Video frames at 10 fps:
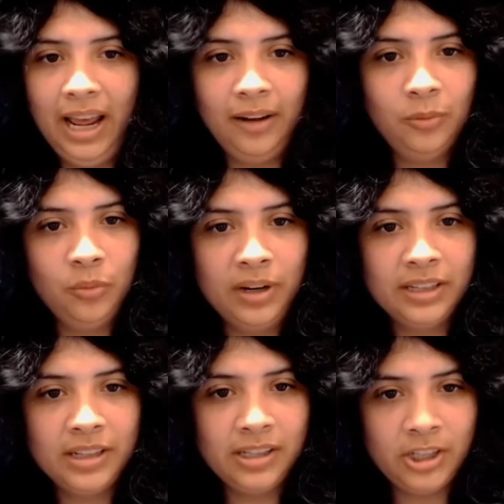when
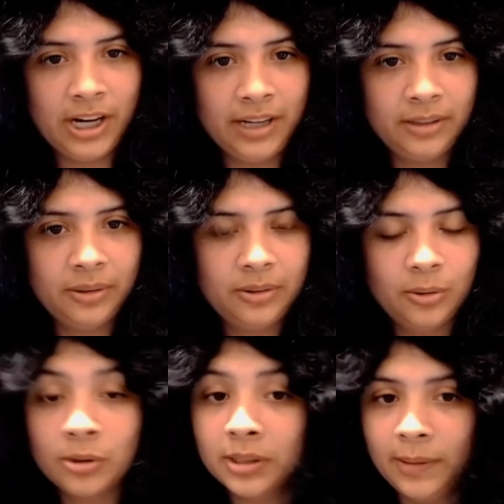a child
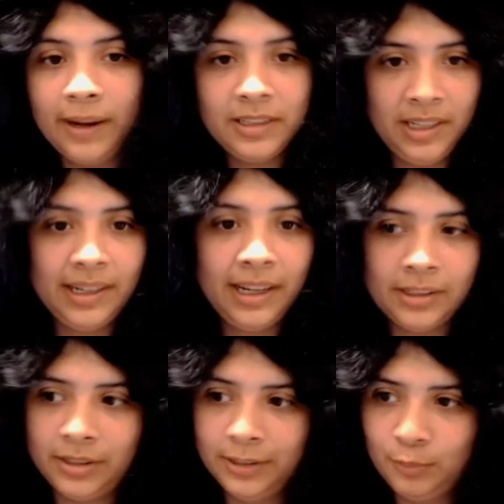or a
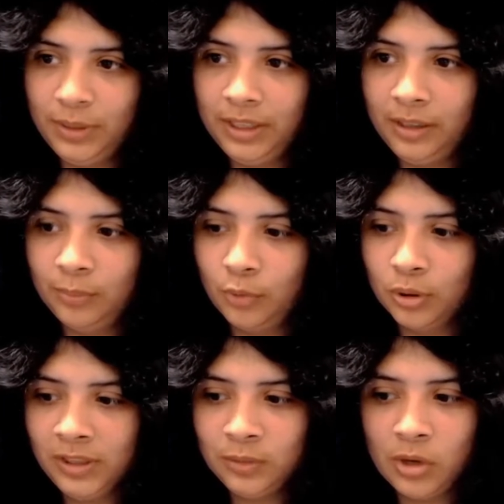teenager is being more
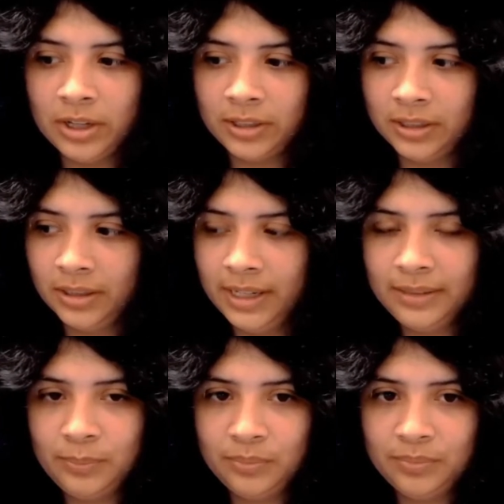smarter. Is
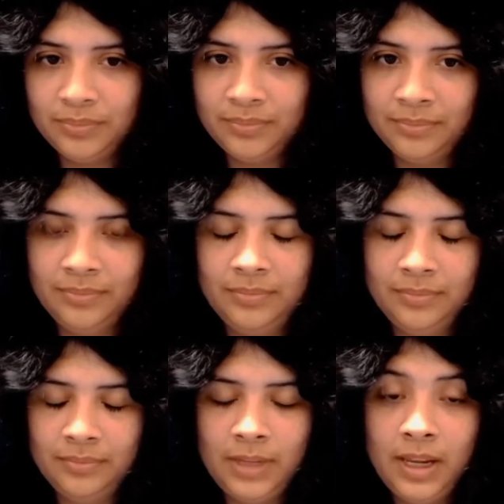
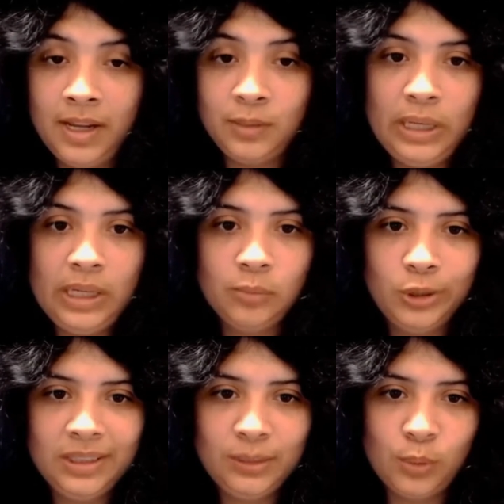being more
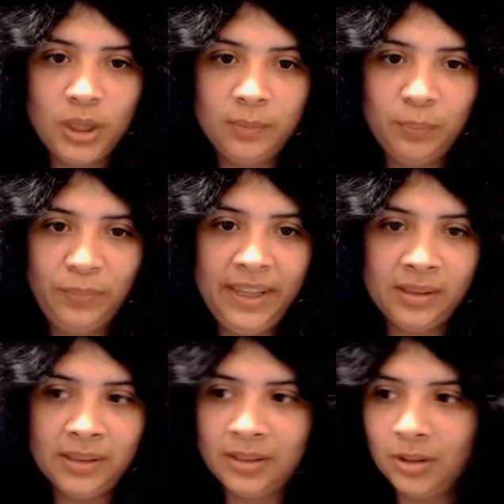smart than
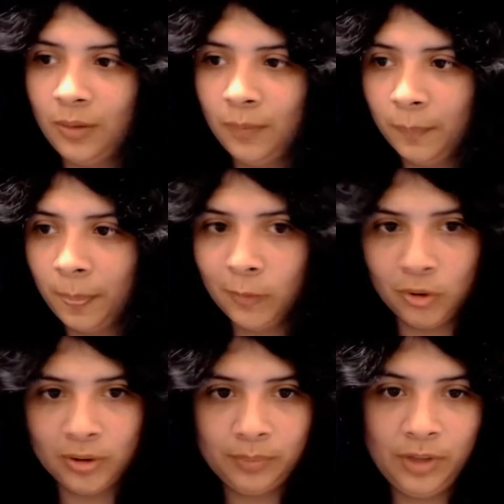an adult
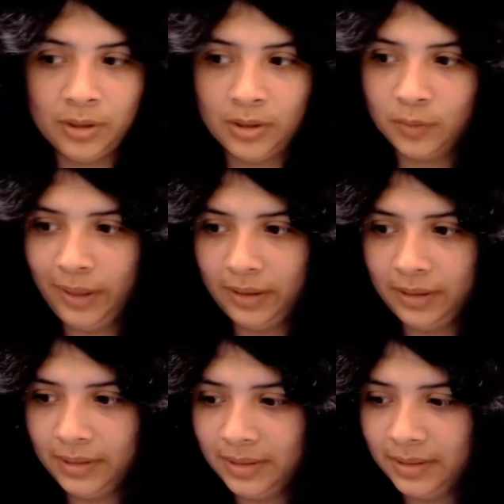or their own
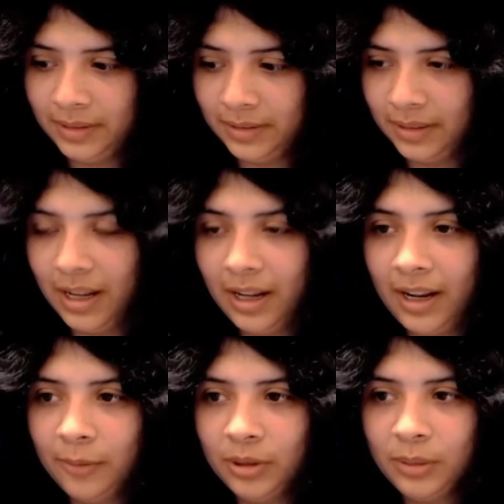parents. I
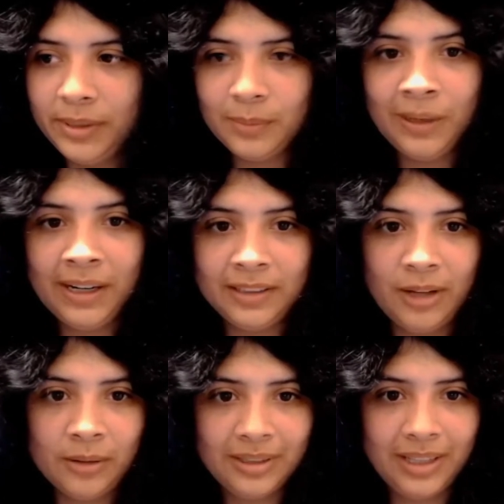wouldn't be surprised if
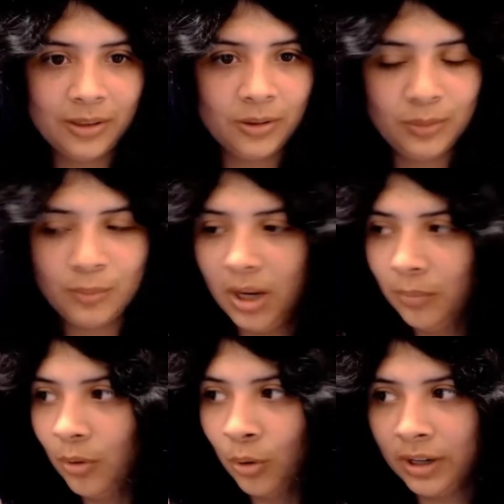that was that girl's mom
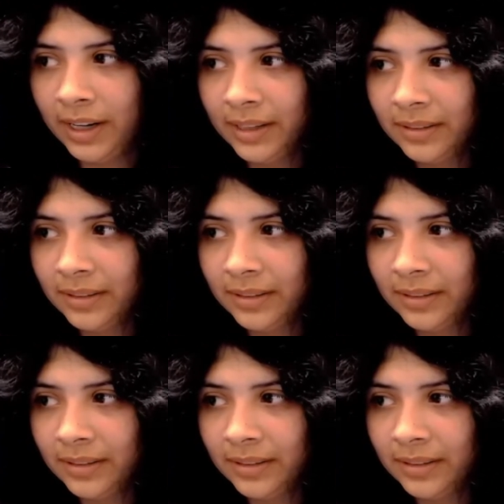or aunt.